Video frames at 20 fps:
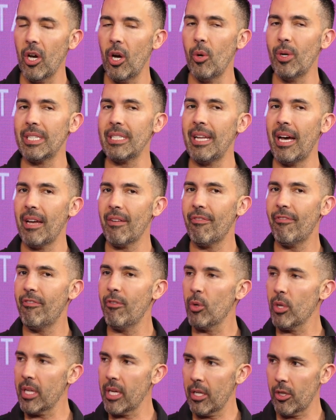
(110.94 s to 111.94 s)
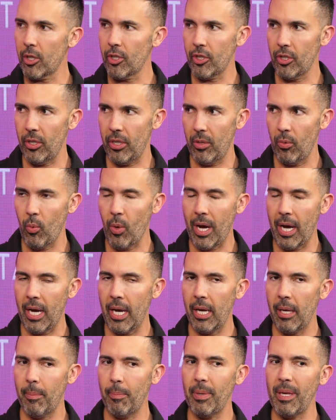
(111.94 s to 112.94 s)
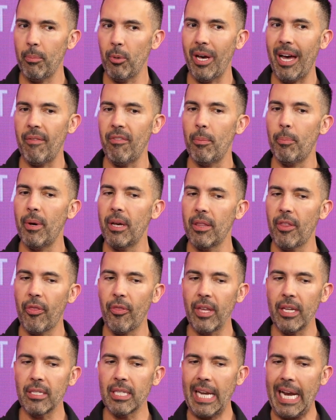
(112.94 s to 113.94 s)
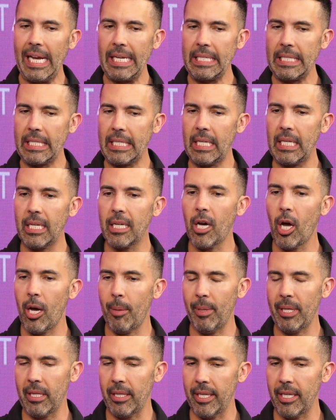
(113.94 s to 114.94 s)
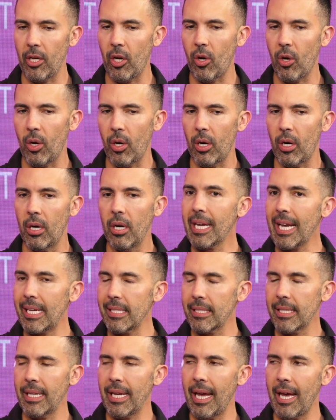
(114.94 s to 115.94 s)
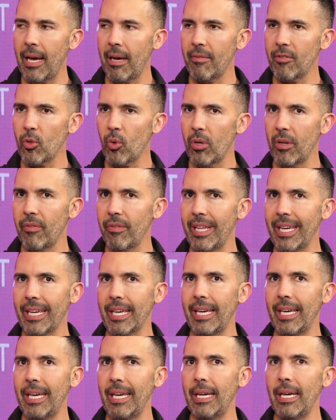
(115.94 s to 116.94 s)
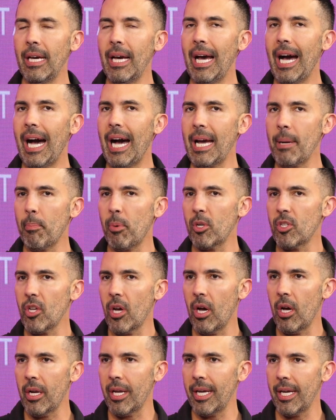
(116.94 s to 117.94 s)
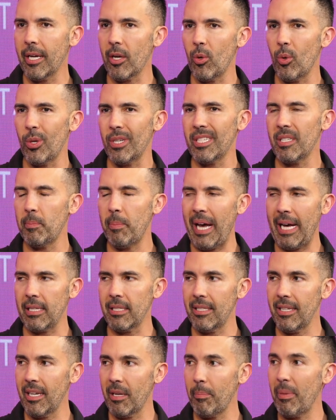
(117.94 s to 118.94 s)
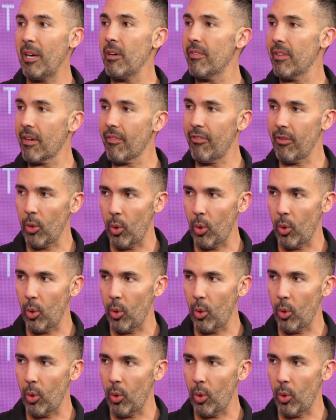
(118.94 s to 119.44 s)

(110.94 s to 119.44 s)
So it's not fully understood why people have it. But the things that I see commonly are guys can have sort of like a hypertonic or spastic pelvic